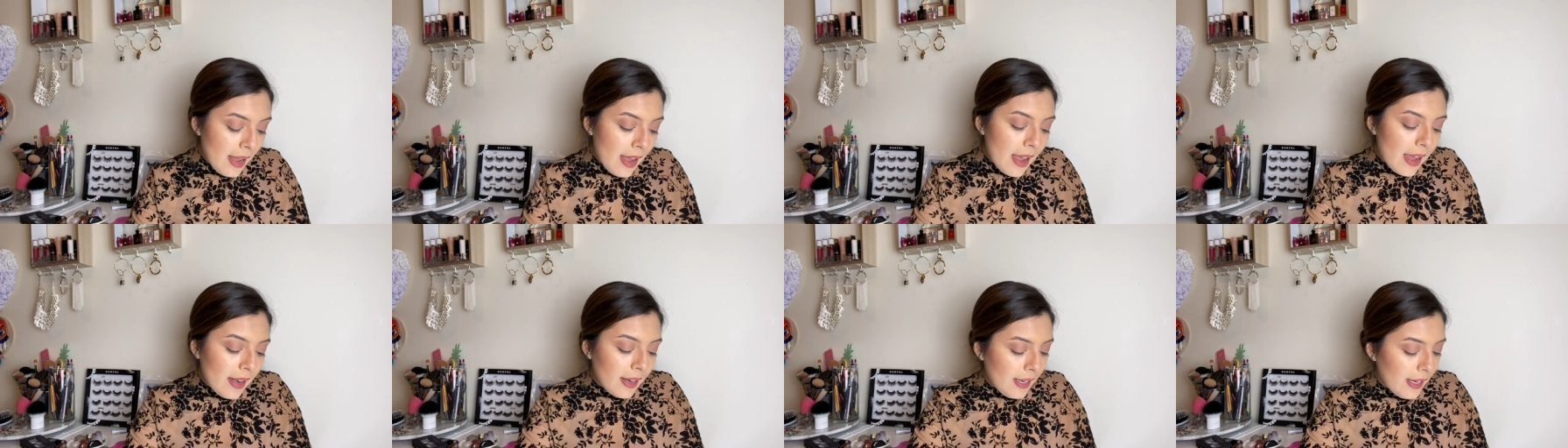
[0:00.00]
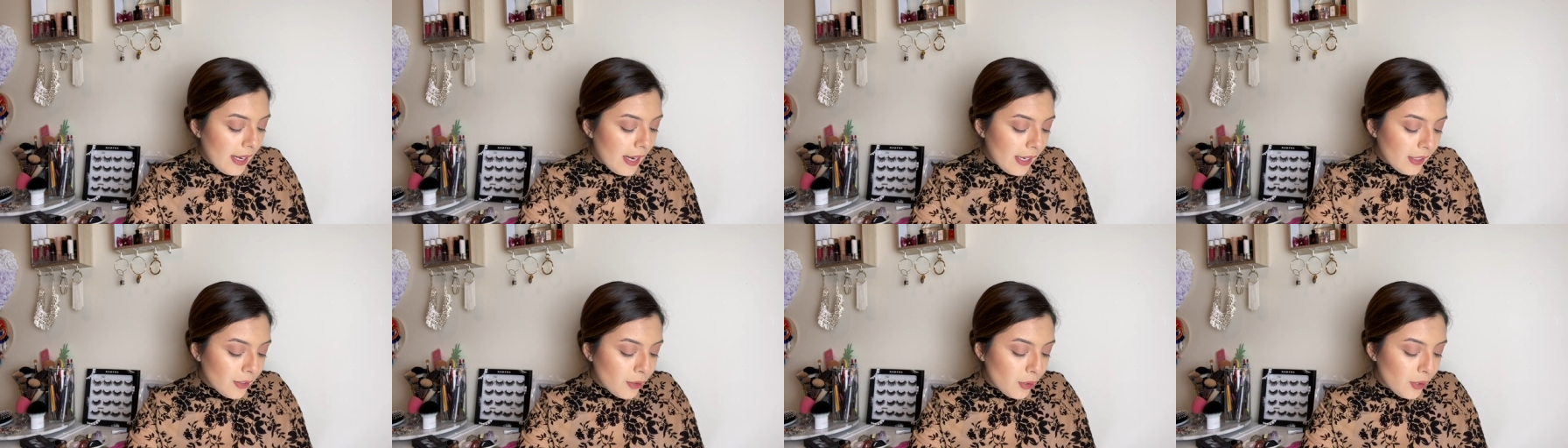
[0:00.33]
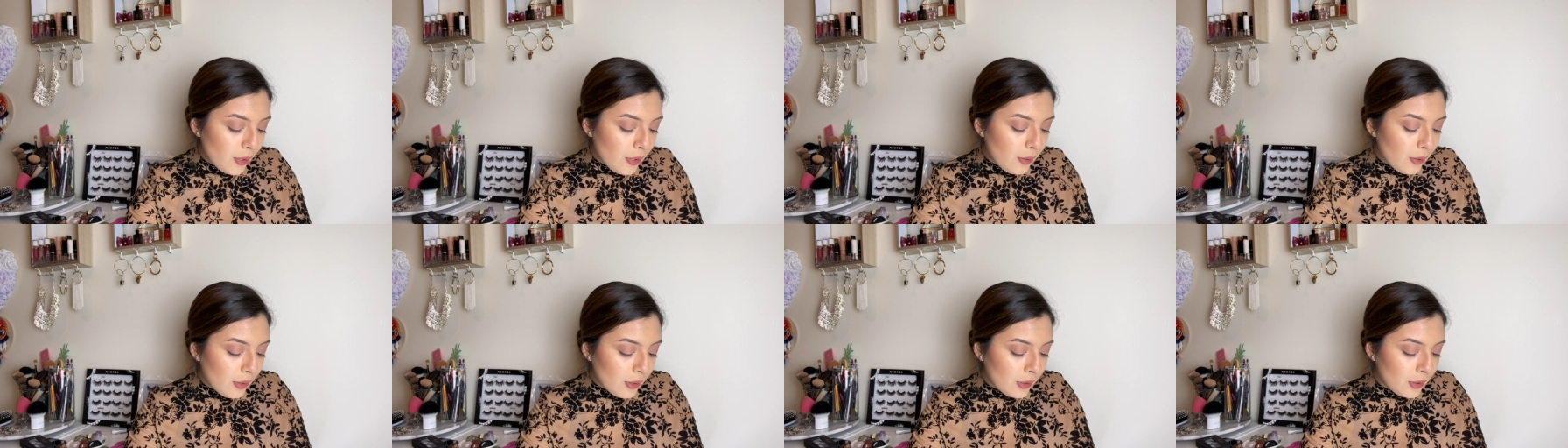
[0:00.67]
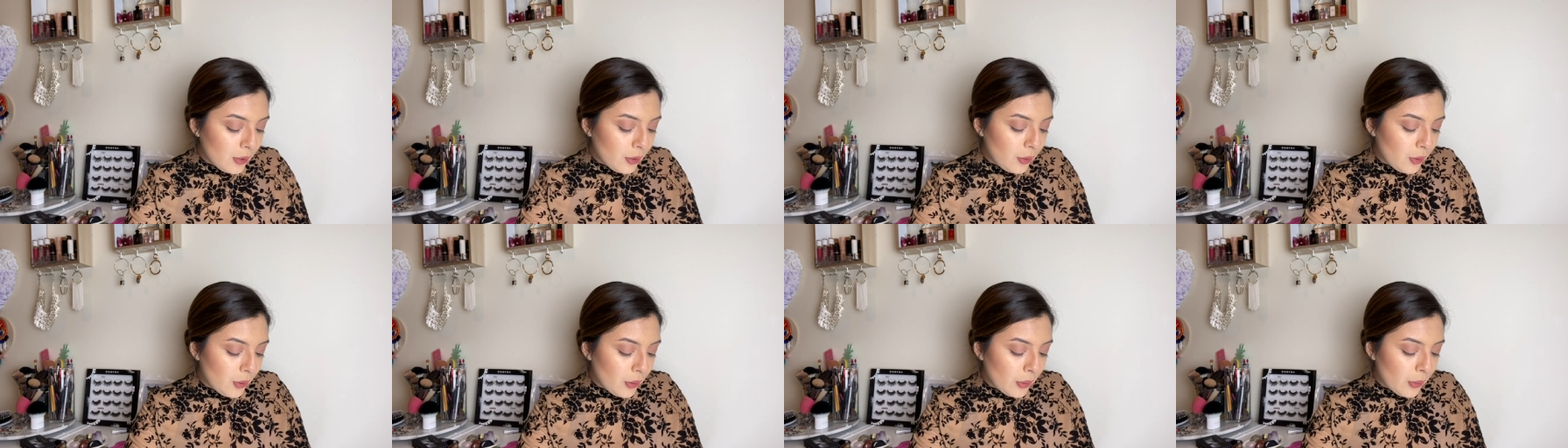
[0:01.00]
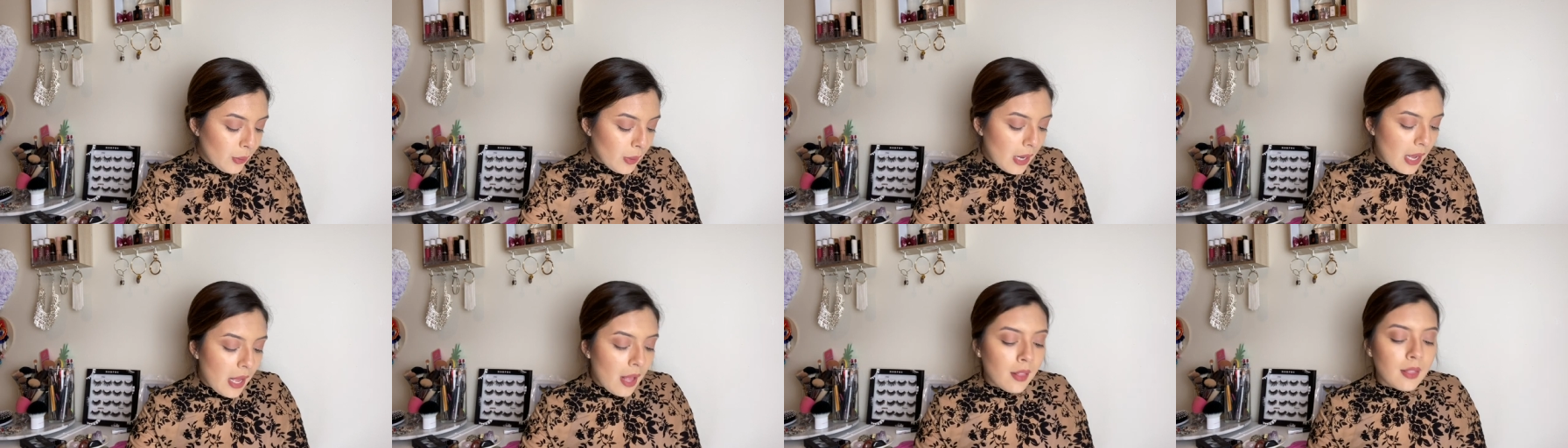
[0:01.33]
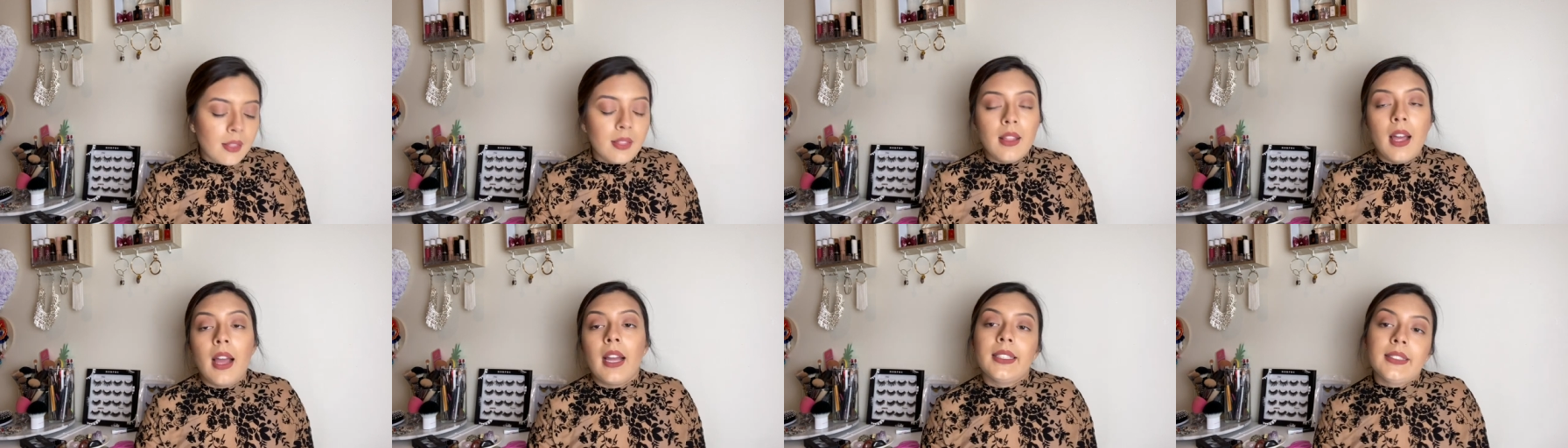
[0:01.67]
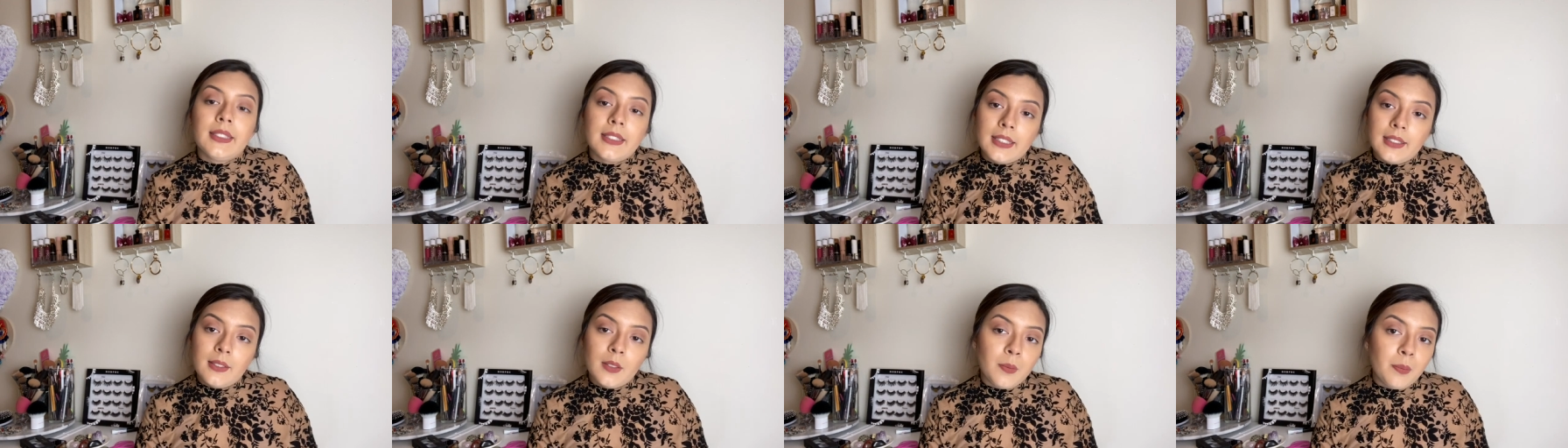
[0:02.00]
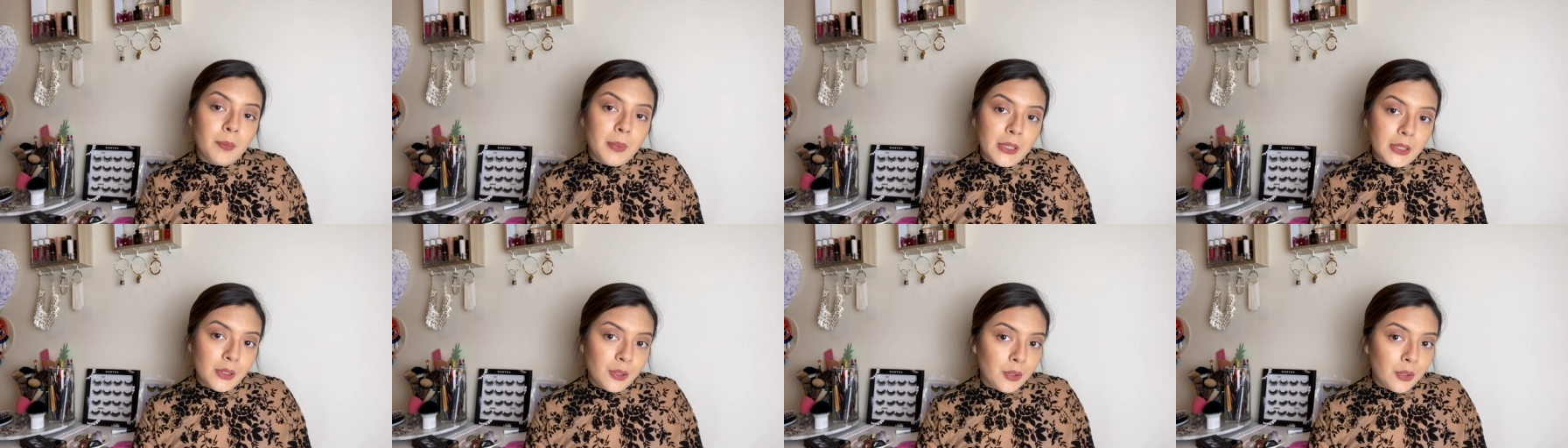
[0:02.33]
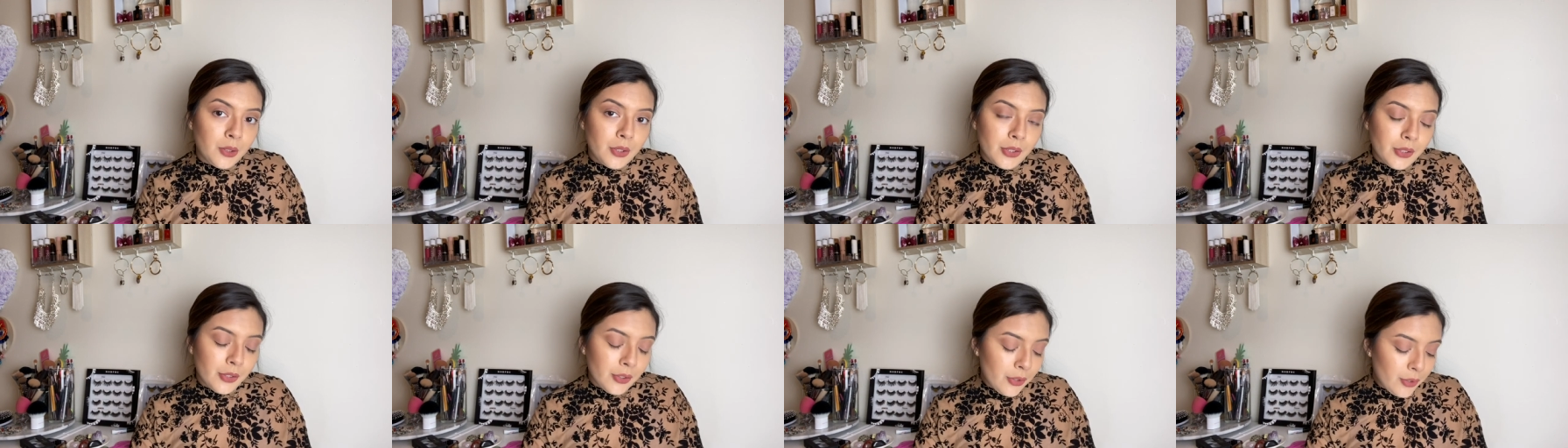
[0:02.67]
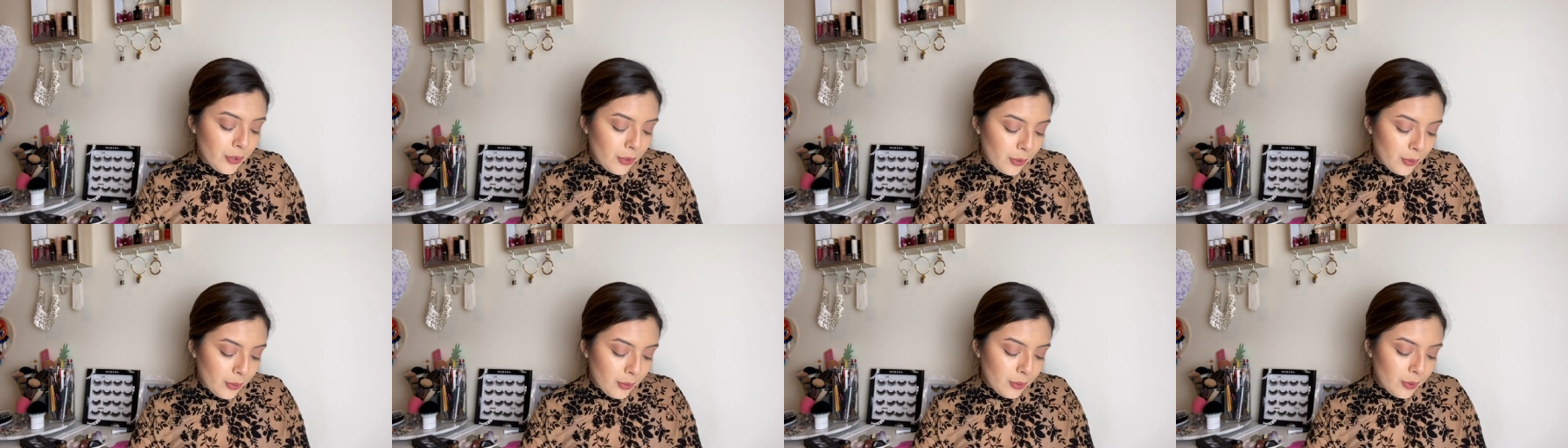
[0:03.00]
And I actually looked through a lot of pictures too,